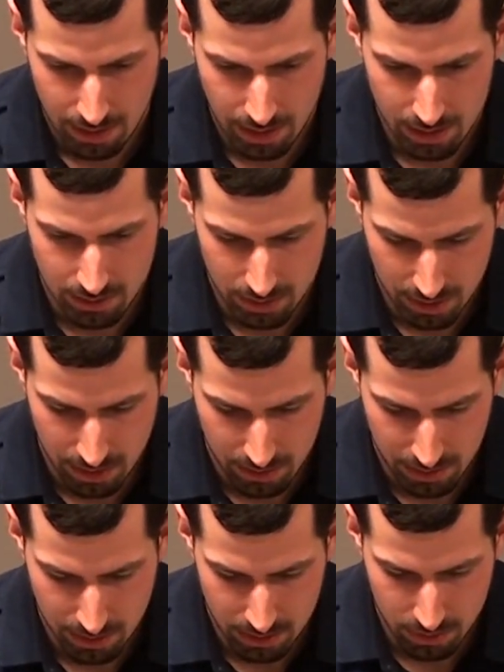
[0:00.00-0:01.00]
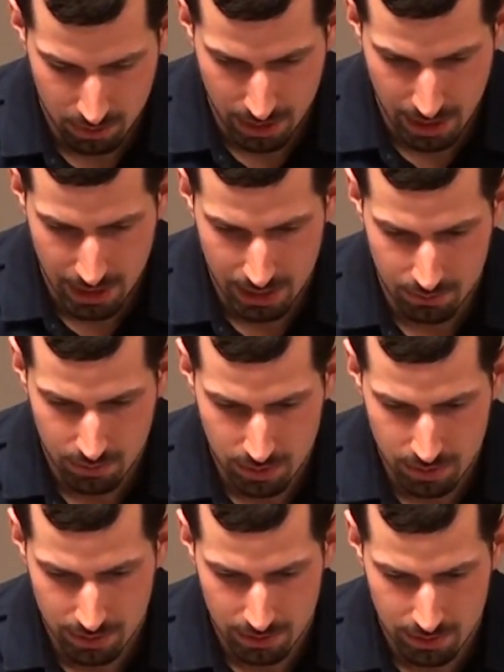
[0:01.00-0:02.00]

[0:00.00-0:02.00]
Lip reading: and just calling this one items.